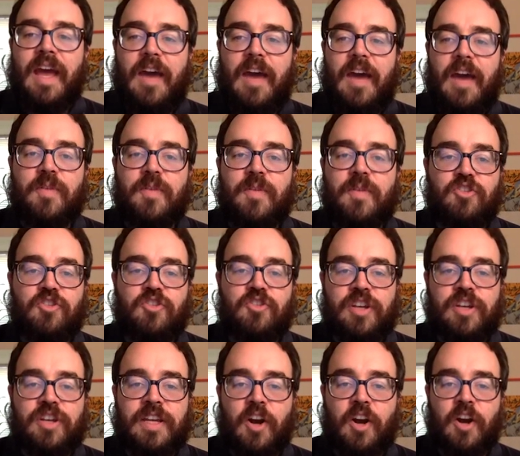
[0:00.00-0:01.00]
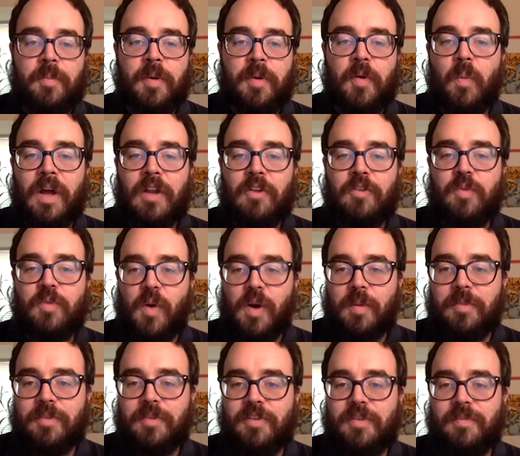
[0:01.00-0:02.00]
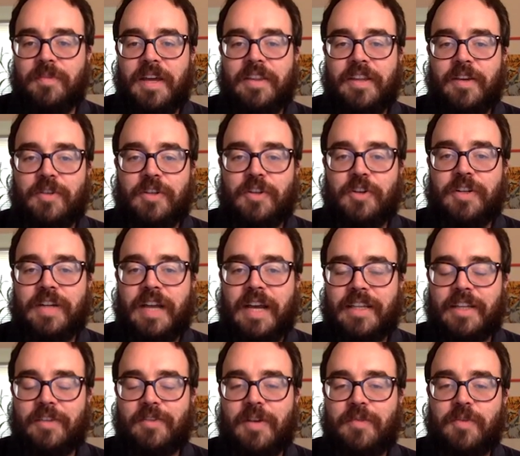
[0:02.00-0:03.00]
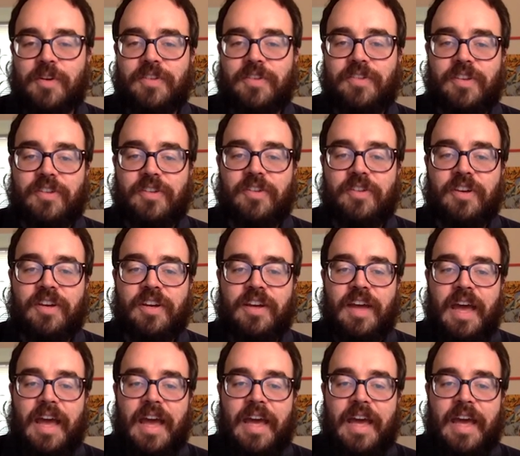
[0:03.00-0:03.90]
F and G are both well formed and they return dangling references.